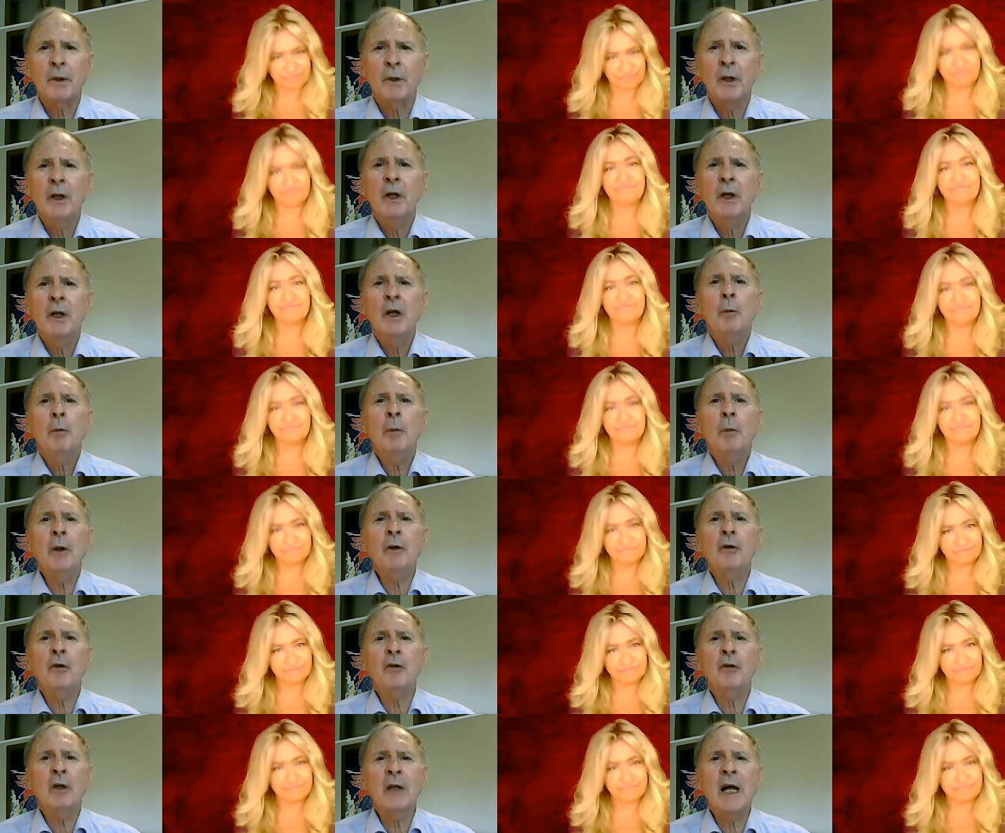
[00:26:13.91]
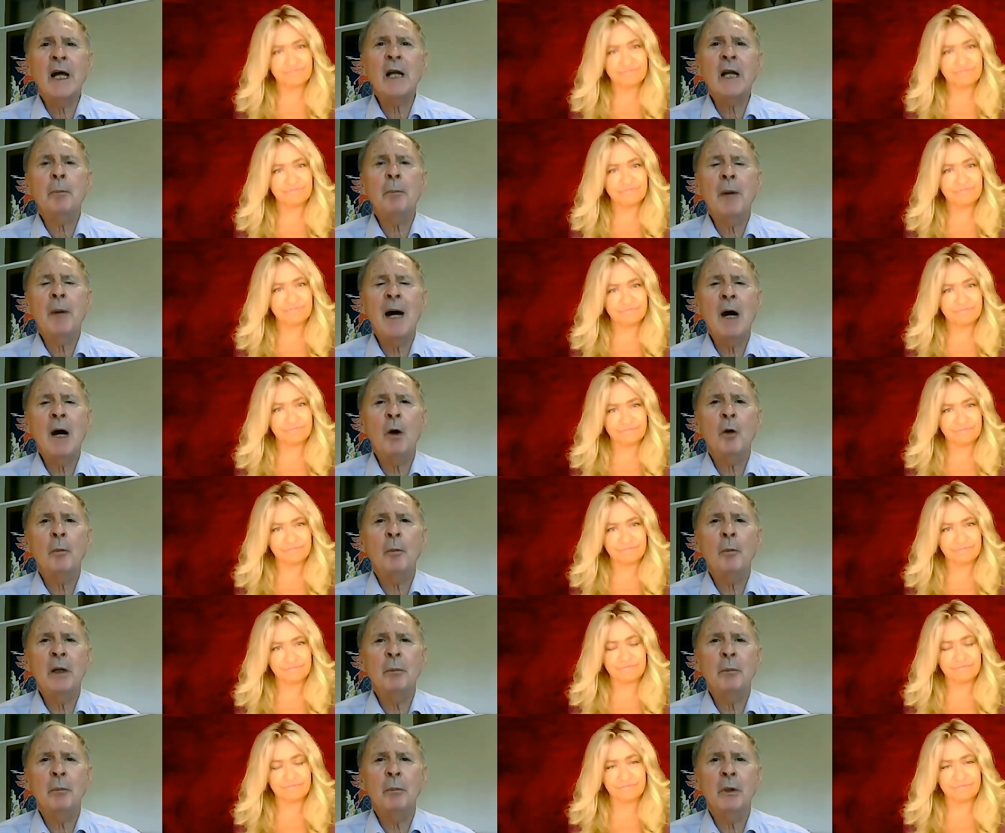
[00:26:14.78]
Speaker 1: But there's a lot of power being
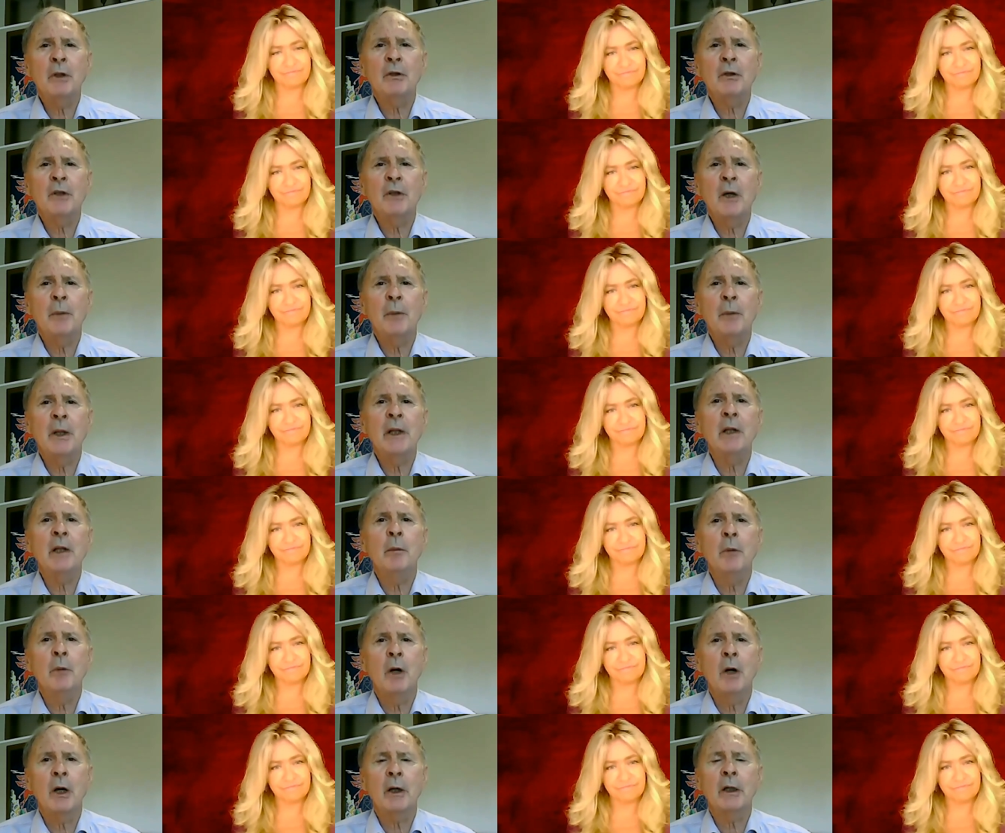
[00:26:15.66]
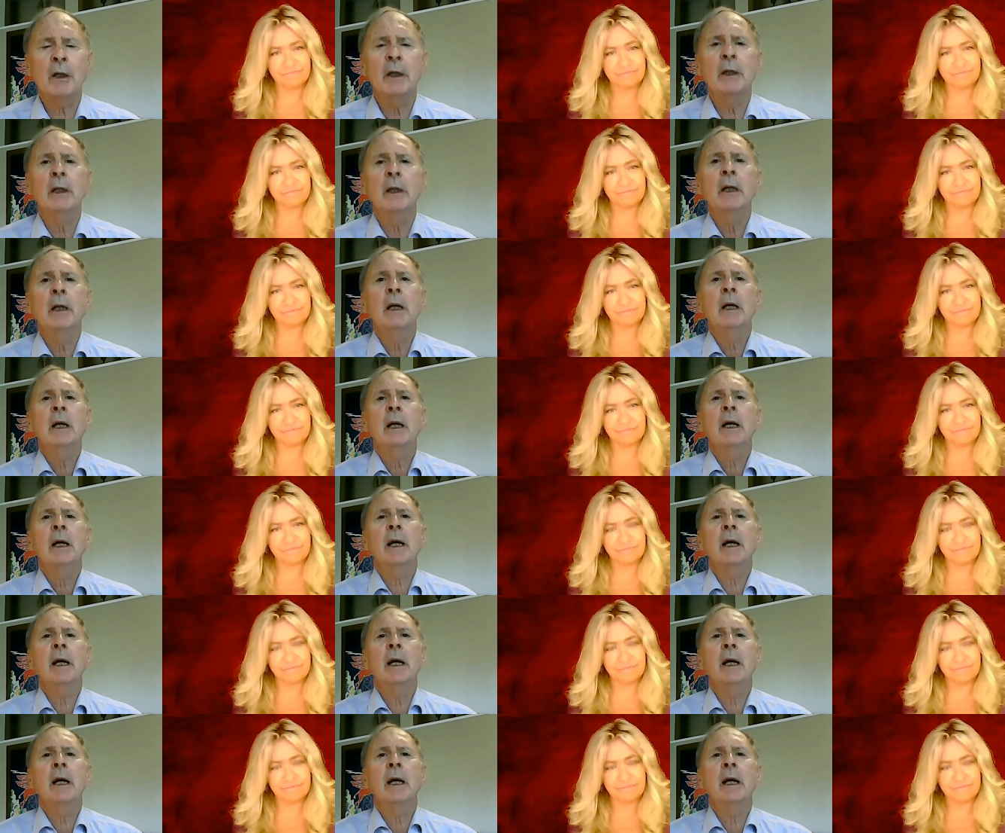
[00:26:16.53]
built up in the market, and I